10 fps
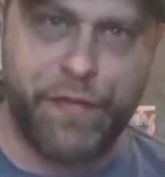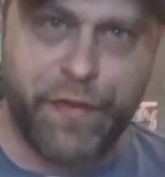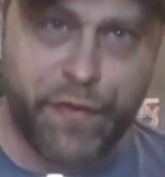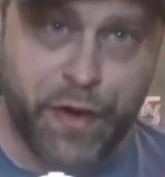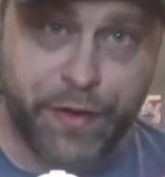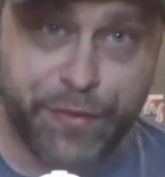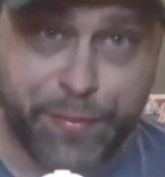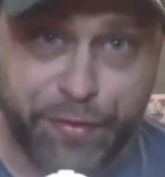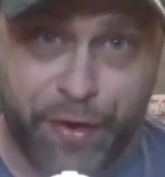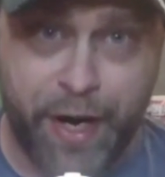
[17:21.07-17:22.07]
of you who already
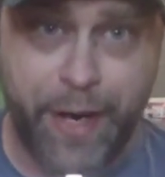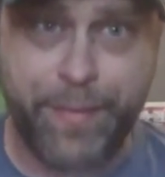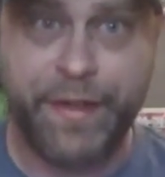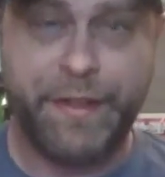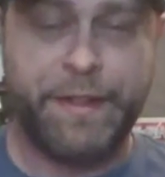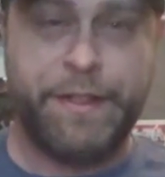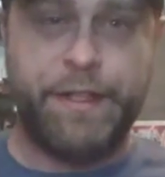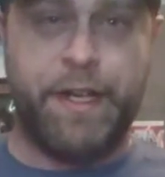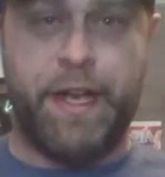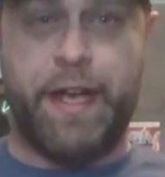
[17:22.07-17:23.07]
subscribed.
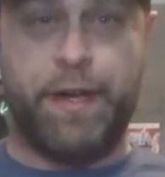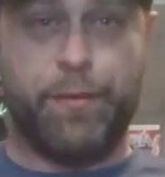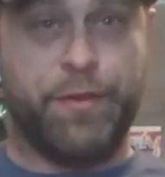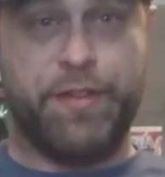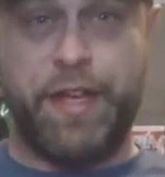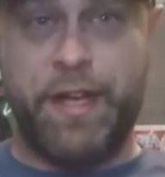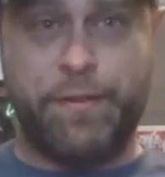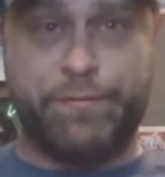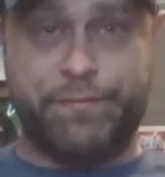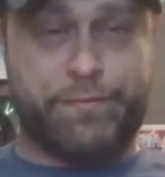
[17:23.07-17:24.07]
And once
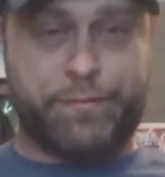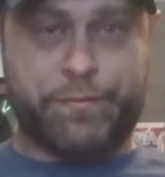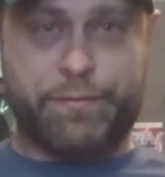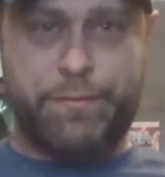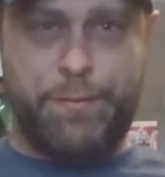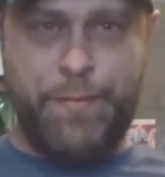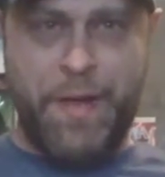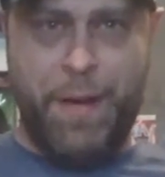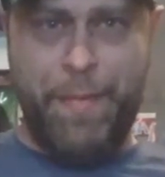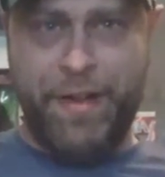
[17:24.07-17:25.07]
again,
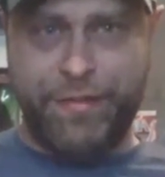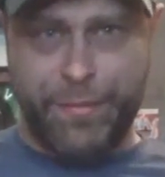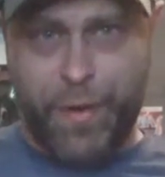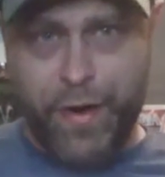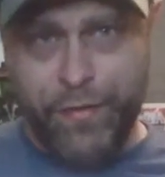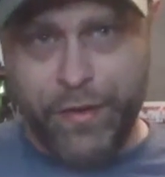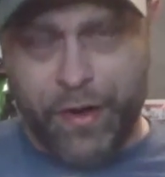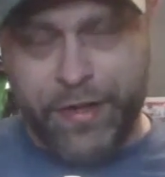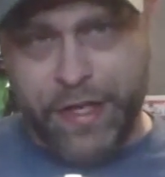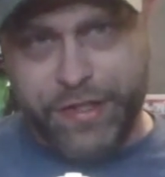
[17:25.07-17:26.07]
I'm Master Marvel, and
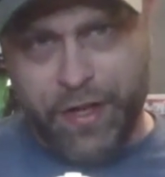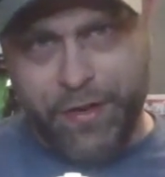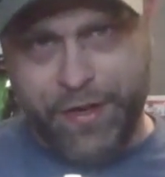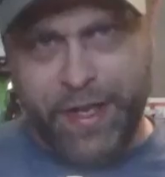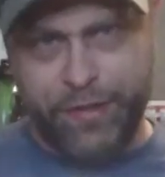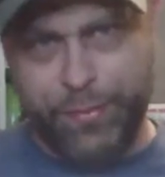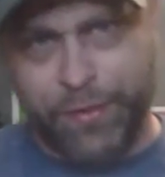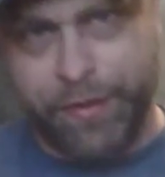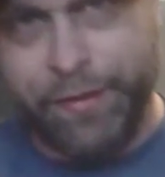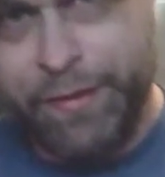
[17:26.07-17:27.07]
I'll catch you on the next one.